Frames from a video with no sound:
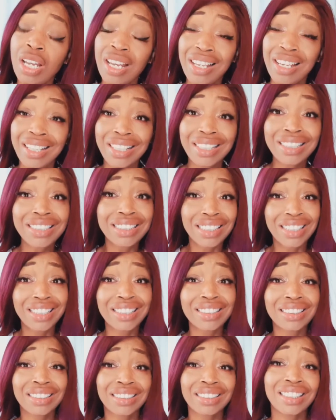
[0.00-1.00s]

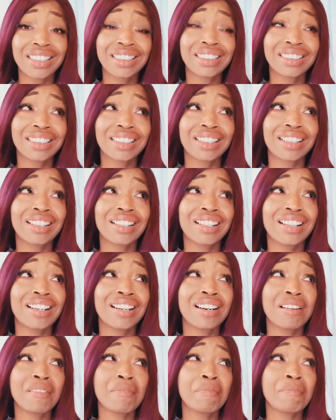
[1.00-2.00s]
it's a
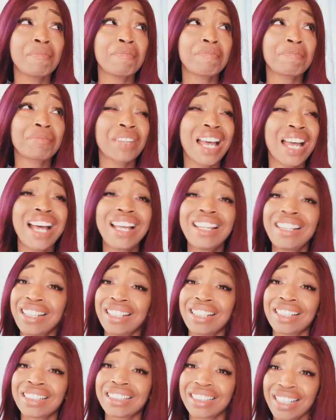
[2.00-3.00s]
I think
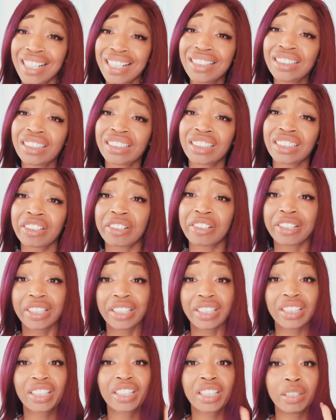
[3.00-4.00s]
it's necessary to
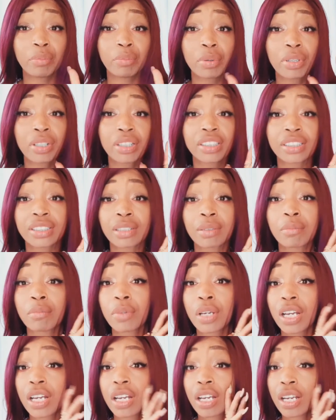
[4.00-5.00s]
keep some
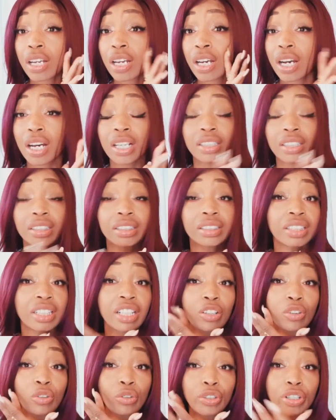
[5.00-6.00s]

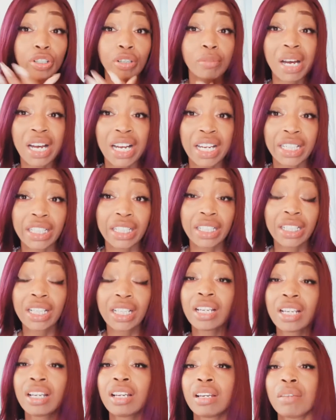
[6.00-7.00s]
skin on your body
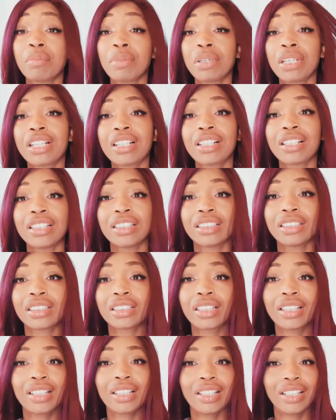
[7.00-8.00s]
because
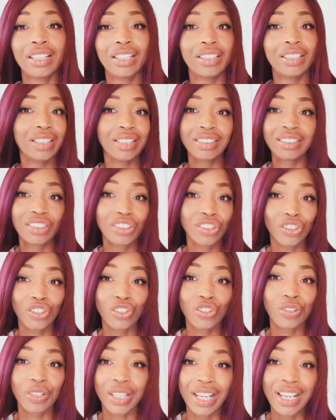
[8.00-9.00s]
it doesn't
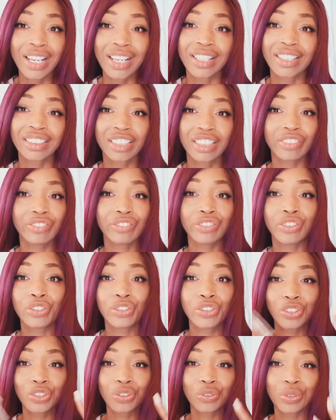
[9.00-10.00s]
look nice if you're
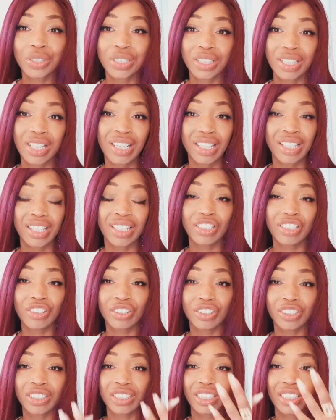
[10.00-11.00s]
too skinny.
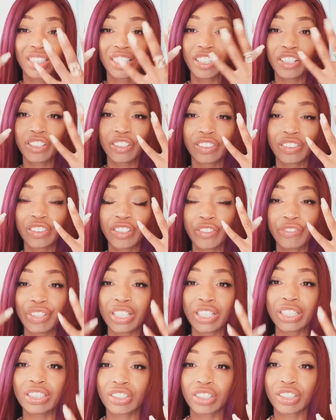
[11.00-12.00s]
Your
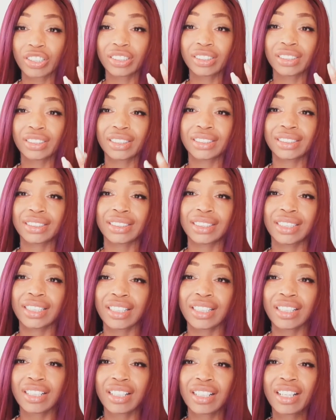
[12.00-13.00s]
face starts to
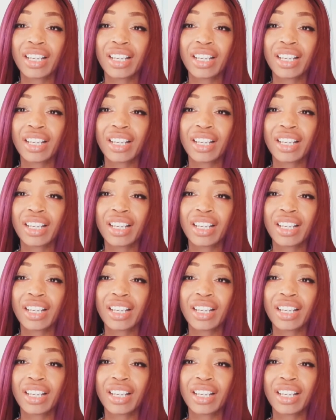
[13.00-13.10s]
sink,